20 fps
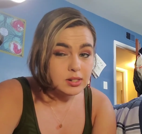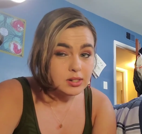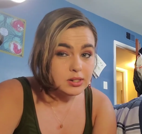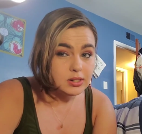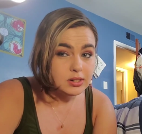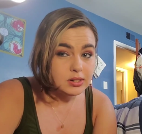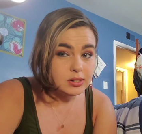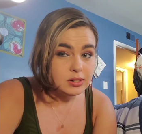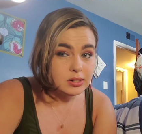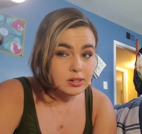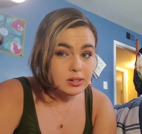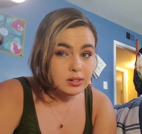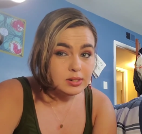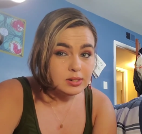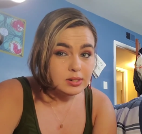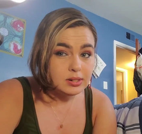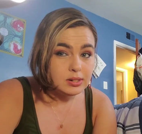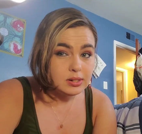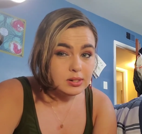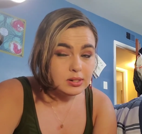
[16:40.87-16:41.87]

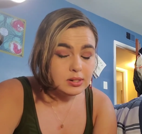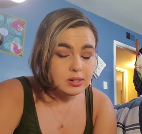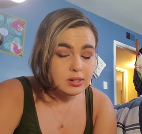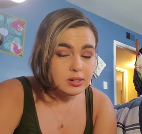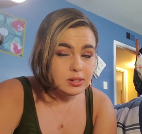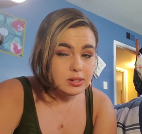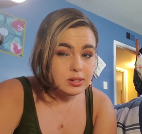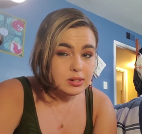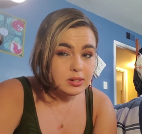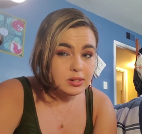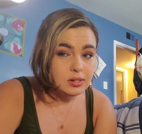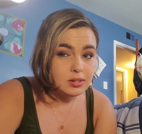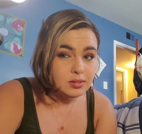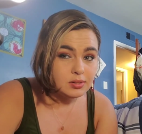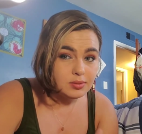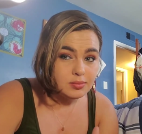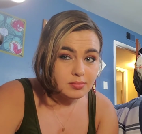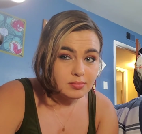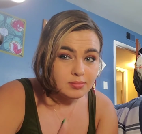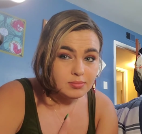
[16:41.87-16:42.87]
No one is speaking in this clip.